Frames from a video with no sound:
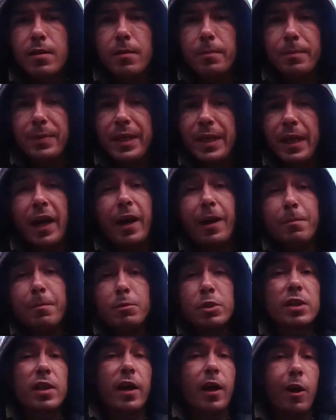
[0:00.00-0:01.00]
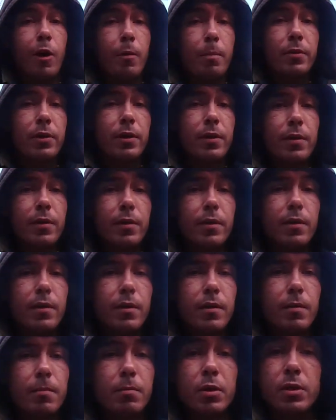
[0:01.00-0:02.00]
Me, I'm just a helper,
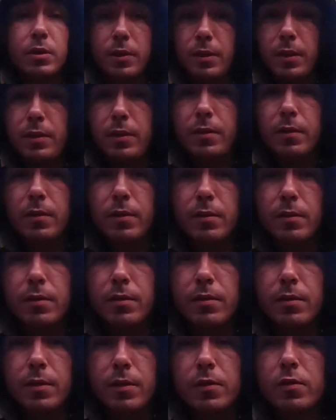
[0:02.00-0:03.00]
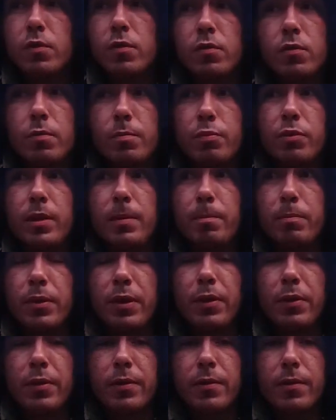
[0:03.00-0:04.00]
but he is the supreme
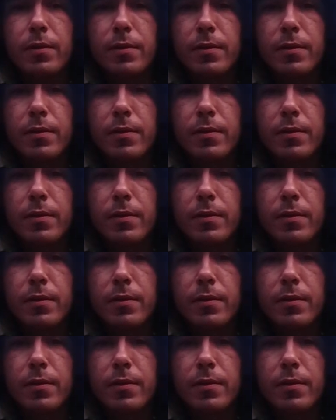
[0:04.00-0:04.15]
being.